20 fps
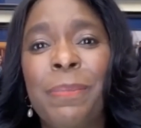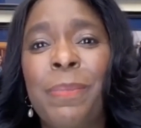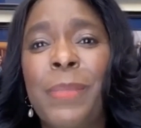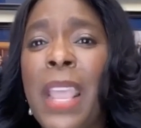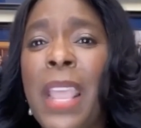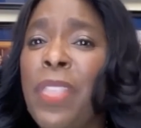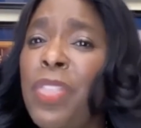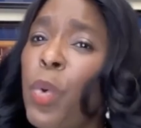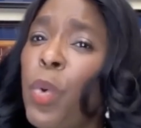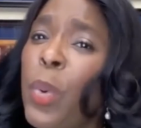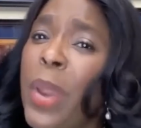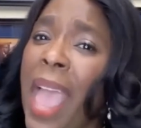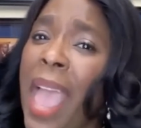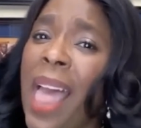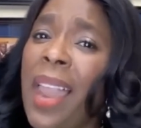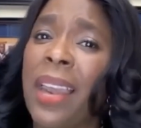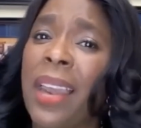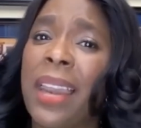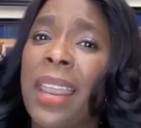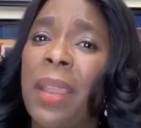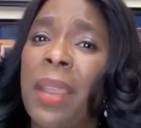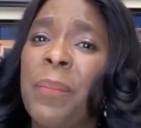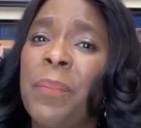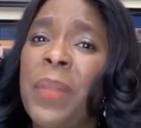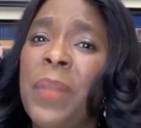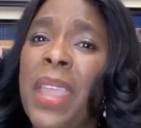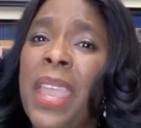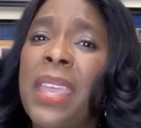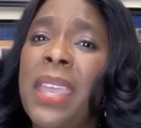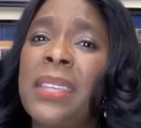Yet the reality
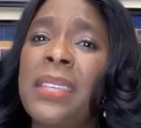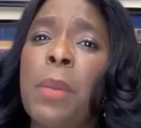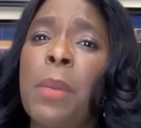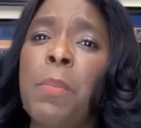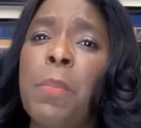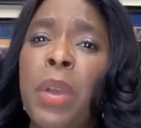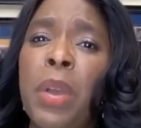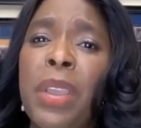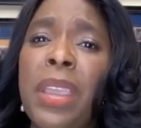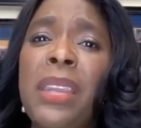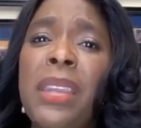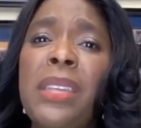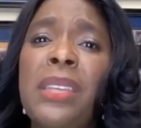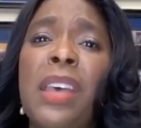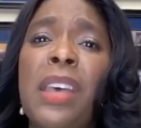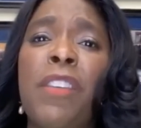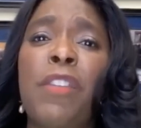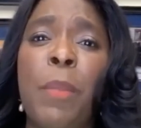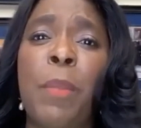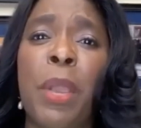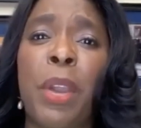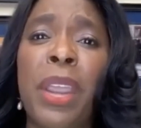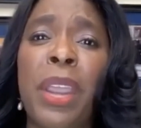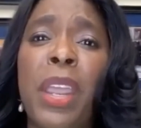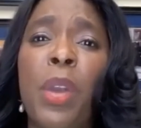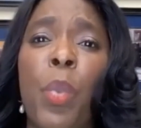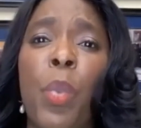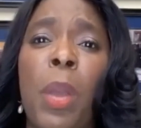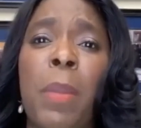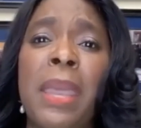is that millions of
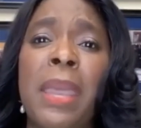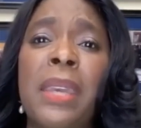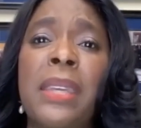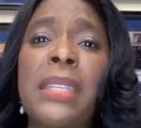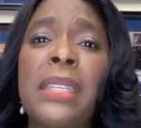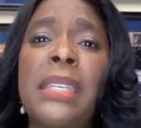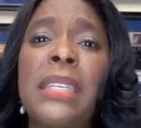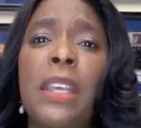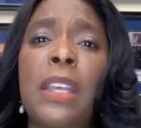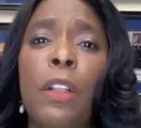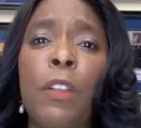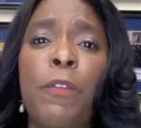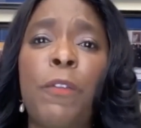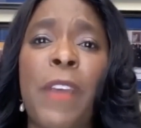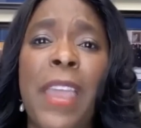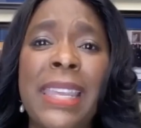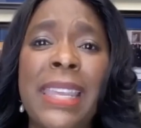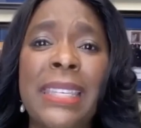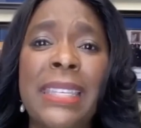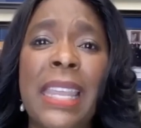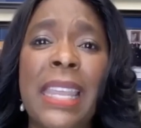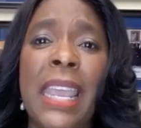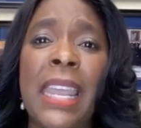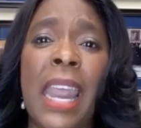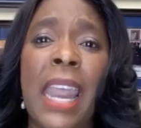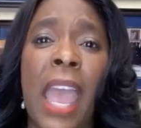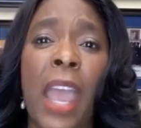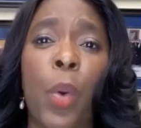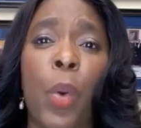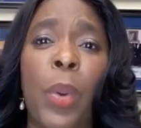American women still face
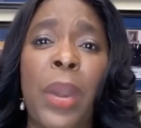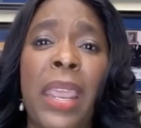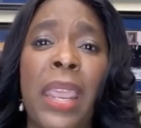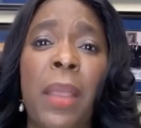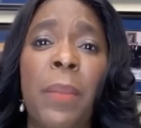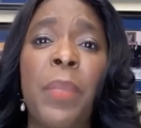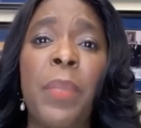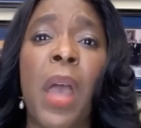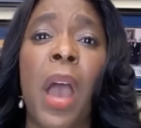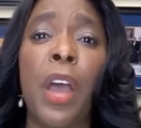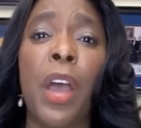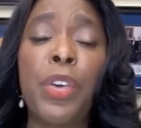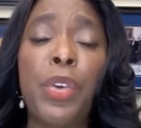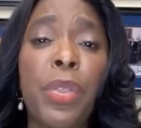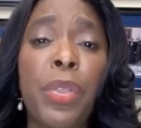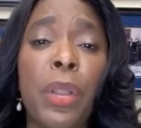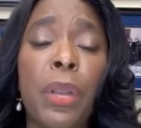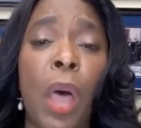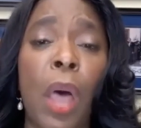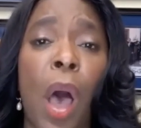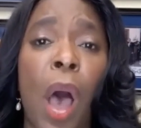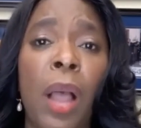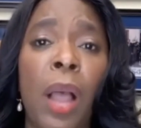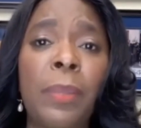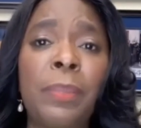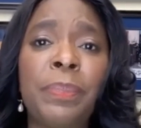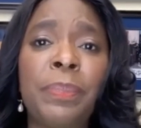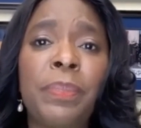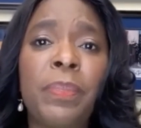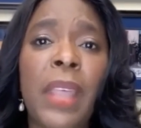inequity under the law